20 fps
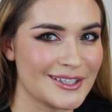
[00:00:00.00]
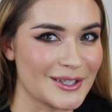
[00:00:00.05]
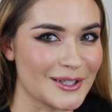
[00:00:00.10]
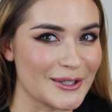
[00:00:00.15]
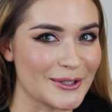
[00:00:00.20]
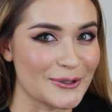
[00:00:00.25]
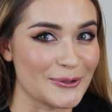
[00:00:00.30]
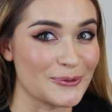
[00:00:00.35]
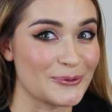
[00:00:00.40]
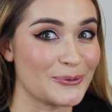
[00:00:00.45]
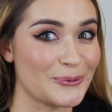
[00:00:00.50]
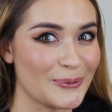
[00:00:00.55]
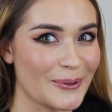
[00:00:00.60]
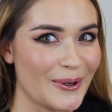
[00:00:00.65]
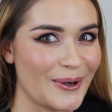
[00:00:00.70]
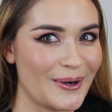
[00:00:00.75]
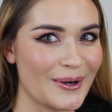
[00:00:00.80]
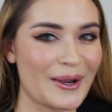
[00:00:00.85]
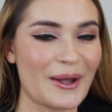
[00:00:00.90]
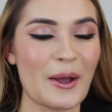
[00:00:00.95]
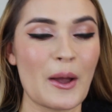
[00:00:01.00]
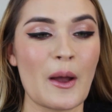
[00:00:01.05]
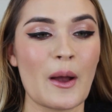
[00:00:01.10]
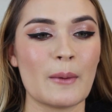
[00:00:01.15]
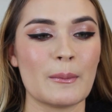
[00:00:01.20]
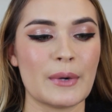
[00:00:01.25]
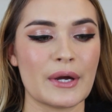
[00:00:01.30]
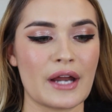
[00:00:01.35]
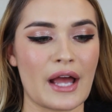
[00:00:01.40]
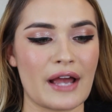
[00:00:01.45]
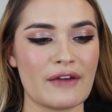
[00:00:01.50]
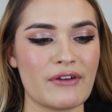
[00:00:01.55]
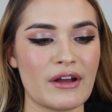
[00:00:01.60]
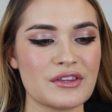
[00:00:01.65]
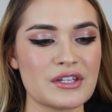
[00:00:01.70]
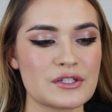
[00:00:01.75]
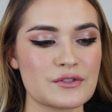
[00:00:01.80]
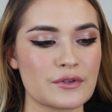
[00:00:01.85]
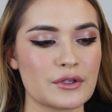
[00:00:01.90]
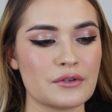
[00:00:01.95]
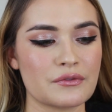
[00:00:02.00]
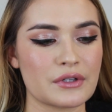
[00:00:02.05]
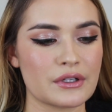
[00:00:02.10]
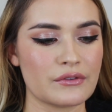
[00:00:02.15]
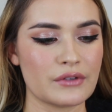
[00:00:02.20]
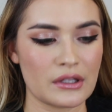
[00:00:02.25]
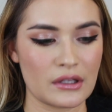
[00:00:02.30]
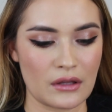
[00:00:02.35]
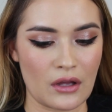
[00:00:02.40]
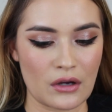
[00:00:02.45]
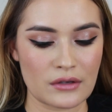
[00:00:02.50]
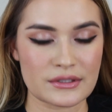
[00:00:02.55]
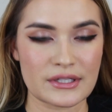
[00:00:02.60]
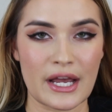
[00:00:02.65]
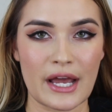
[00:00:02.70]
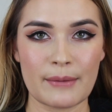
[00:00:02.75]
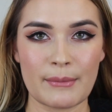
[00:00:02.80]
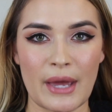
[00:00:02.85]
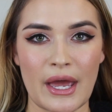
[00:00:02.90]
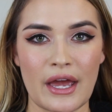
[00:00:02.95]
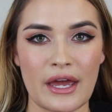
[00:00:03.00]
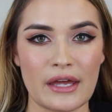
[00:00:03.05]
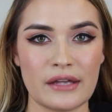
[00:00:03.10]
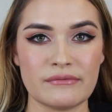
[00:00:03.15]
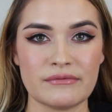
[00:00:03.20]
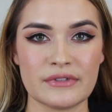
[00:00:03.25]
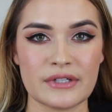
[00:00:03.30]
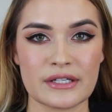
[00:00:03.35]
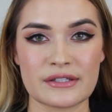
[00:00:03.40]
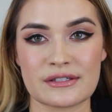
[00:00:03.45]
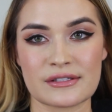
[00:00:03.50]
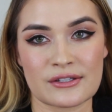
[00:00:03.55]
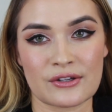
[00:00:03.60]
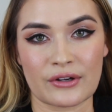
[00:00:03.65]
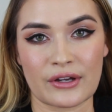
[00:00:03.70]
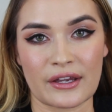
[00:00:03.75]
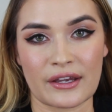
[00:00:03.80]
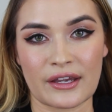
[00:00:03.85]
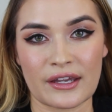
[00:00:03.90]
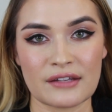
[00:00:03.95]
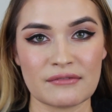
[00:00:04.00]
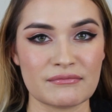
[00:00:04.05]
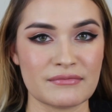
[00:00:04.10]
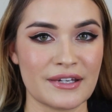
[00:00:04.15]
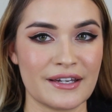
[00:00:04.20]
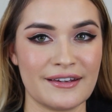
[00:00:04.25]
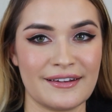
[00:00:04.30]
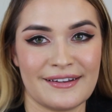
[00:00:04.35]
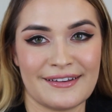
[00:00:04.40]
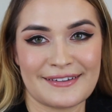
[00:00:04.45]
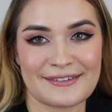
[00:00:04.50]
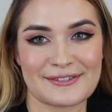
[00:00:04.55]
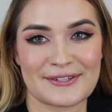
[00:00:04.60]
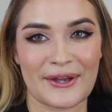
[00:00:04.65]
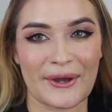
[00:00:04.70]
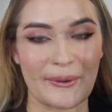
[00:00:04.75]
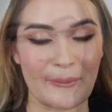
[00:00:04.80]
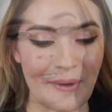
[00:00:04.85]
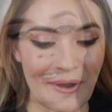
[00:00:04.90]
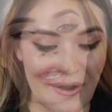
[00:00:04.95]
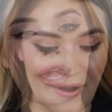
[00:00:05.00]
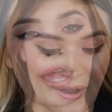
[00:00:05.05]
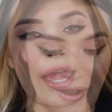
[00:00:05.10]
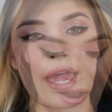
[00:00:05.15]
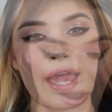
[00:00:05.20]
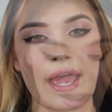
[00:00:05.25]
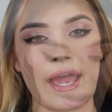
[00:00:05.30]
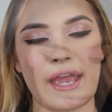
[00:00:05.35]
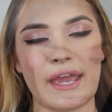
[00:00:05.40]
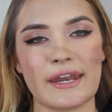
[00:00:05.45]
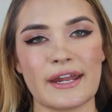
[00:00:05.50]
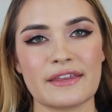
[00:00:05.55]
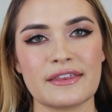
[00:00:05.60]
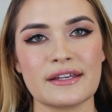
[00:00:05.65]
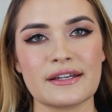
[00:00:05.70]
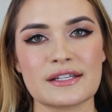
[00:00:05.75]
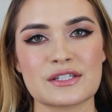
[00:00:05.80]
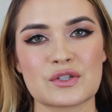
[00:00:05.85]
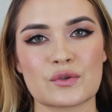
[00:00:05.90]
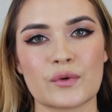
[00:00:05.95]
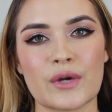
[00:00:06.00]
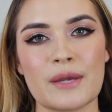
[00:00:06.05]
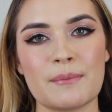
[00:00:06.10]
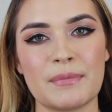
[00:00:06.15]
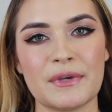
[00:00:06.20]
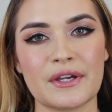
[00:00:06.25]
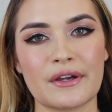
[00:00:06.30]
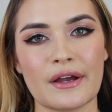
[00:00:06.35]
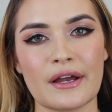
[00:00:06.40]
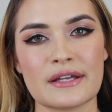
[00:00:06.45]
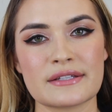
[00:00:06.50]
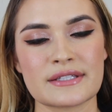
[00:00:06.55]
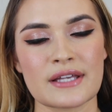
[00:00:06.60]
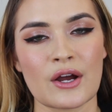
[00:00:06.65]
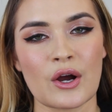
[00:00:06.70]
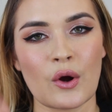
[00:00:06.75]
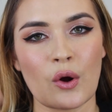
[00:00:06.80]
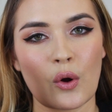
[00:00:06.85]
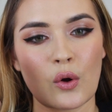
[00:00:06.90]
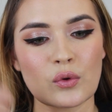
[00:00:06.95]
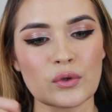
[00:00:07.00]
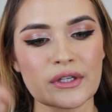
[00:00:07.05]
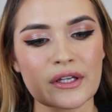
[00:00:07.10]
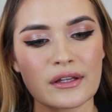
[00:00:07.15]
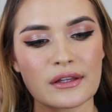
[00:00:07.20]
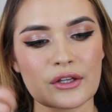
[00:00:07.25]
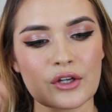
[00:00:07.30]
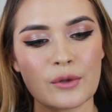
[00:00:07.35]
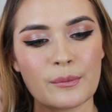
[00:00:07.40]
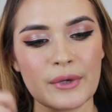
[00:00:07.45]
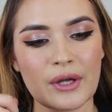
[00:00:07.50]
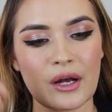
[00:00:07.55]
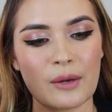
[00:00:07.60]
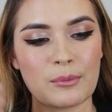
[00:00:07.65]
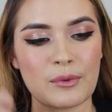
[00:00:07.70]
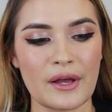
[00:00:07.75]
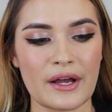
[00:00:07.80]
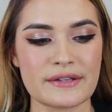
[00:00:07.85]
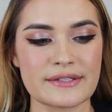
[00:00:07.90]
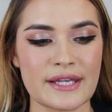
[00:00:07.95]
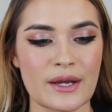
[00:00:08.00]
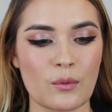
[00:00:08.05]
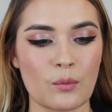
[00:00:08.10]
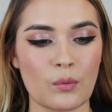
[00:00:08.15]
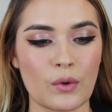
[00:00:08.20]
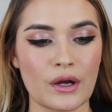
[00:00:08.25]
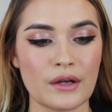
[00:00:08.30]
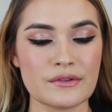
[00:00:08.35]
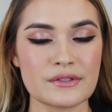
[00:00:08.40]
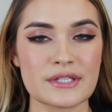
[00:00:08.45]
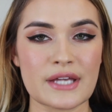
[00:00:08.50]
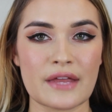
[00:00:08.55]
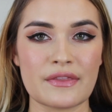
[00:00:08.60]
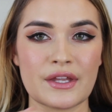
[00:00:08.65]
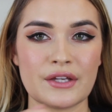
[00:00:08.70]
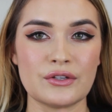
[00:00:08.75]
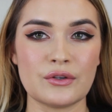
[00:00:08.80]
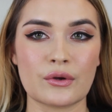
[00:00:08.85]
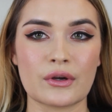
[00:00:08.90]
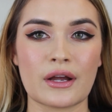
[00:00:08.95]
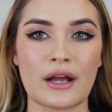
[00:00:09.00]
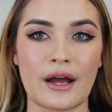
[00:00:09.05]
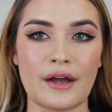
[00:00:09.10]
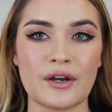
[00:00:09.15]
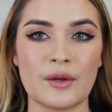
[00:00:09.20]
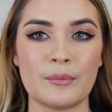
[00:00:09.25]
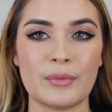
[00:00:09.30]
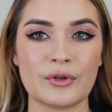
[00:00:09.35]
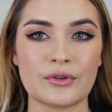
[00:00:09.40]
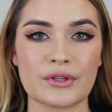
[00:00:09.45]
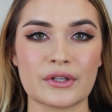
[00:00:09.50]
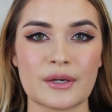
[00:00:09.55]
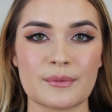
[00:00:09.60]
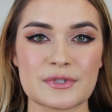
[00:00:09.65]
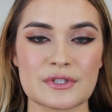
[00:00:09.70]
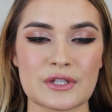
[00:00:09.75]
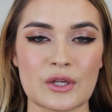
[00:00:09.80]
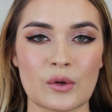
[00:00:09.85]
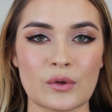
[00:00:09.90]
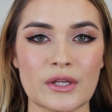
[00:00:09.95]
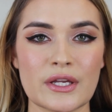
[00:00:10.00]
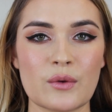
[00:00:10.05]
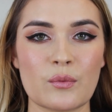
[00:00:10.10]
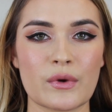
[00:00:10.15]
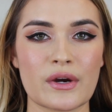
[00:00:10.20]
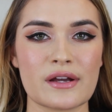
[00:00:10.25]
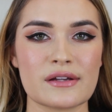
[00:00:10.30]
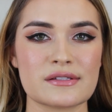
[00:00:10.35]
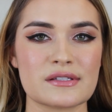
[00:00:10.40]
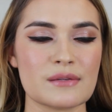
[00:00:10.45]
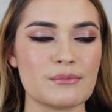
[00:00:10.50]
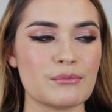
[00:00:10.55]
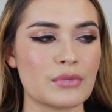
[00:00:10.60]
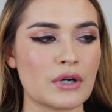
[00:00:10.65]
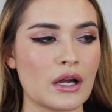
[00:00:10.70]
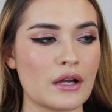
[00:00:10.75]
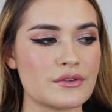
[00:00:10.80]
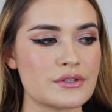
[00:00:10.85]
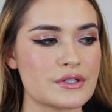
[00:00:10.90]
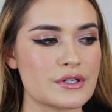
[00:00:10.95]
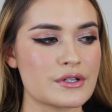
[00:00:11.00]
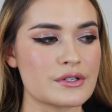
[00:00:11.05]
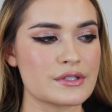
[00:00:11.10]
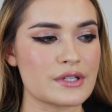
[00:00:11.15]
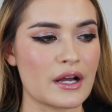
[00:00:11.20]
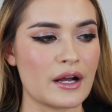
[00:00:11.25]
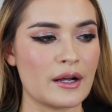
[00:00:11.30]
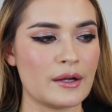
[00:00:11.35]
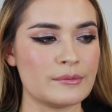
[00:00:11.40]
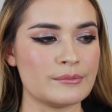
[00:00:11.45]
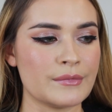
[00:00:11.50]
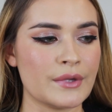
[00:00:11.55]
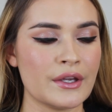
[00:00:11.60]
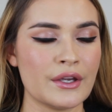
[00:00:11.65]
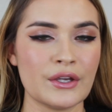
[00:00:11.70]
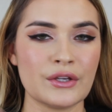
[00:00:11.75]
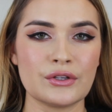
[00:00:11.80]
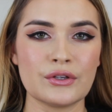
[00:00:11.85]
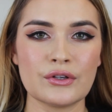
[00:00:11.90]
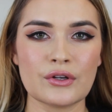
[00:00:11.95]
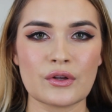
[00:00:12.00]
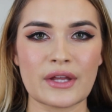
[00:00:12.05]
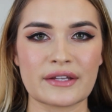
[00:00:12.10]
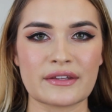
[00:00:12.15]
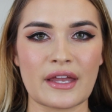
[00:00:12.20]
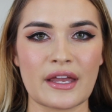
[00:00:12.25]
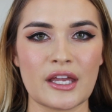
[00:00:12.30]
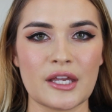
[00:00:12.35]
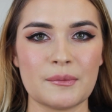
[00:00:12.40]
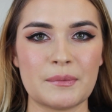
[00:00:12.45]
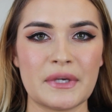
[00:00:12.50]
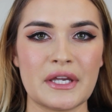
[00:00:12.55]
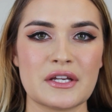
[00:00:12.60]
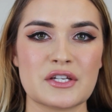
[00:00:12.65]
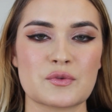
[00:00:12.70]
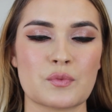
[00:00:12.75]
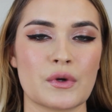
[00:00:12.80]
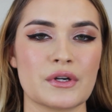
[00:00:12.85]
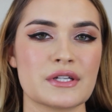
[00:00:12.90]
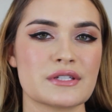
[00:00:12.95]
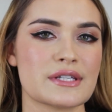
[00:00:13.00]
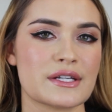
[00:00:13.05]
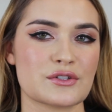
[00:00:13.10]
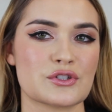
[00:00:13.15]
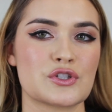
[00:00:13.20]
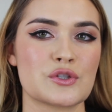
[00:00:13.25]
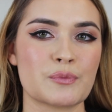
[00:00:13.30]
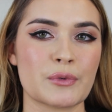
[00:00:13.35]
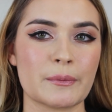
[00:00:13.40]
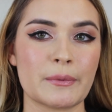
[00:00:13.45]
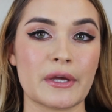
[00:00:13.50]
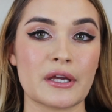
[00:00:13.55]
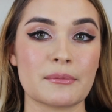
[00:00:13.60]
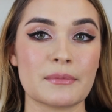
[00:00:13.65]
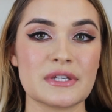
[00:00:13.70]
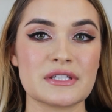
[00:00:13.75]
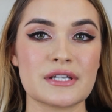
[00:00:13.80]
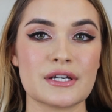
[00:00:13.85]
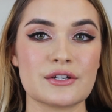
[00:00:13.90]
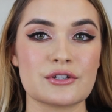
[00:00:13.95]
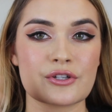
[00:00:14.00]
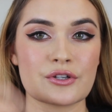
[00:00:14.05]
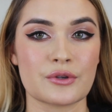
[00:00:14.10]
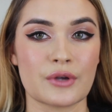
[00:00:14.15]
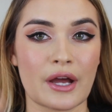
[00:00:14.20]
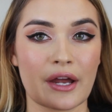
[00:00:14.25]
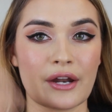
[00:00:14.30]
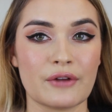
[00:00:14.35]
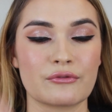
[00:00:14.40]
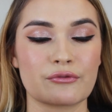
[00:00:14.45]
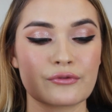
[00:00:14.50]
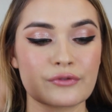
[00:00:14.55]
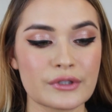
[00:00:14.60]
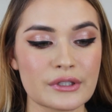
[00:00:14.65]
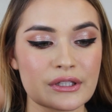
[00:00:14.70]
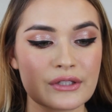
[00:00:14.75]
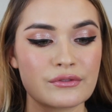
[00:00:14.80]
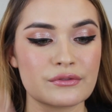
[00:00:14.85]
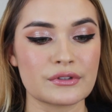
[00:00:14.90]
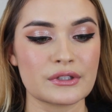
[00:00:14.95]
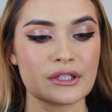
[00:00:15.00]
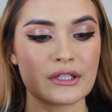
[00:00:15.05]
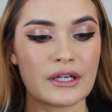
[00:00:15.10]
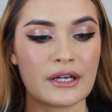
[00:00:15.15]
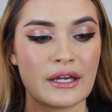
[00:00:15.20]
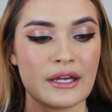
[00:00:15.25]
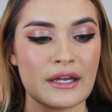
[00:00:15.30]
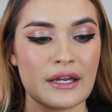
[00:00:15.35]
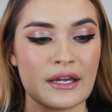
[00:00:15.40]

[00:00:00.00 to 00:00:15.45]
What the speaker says: a little too long, but I've had this for a really long time and it's still kicking. So, and I think it's great because only a little bit applies at once, and then you could kind of build it up slowly, whereas some bronzers, you know, like the ABH one is like super pigmented, so you gotta really